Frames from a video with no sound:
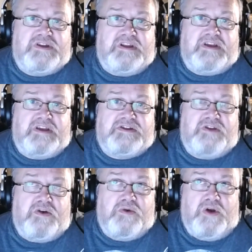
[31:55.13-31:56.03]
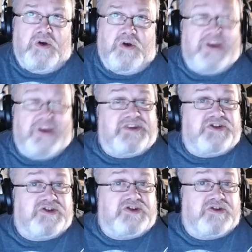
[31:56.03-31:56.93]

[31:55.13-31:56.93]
and let us know which